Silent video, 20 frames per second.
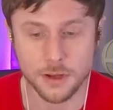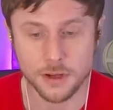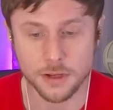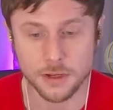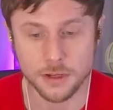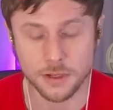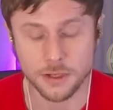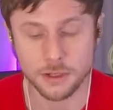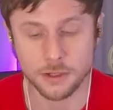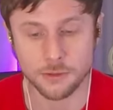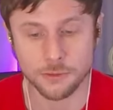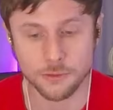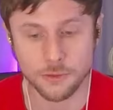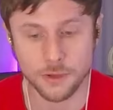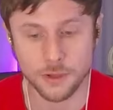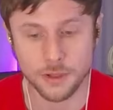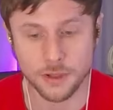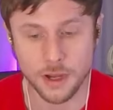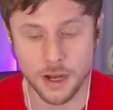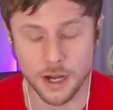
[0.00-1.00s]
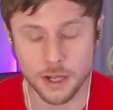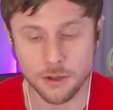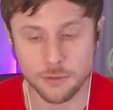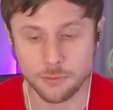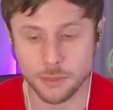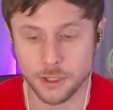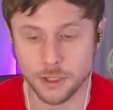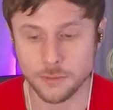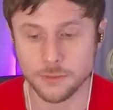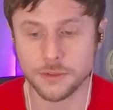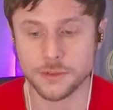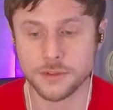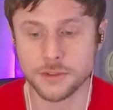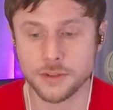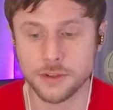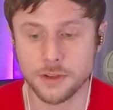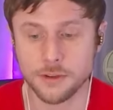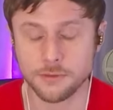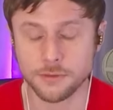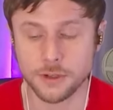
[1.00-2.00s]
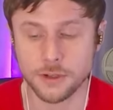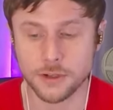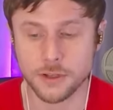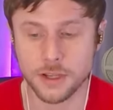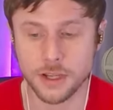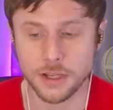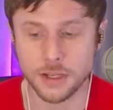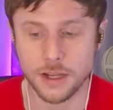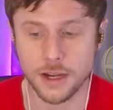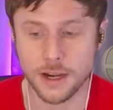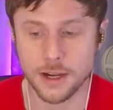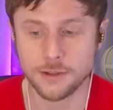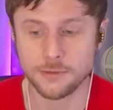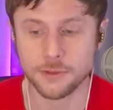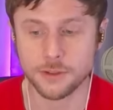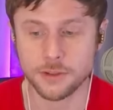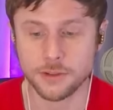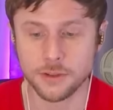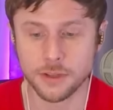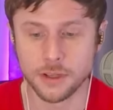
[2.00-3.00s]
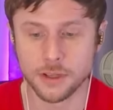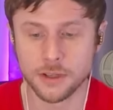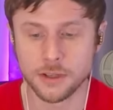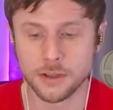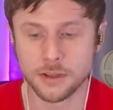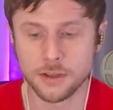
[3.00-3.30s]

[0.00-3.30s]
uh, including Alabama's Governor Kay Ivey,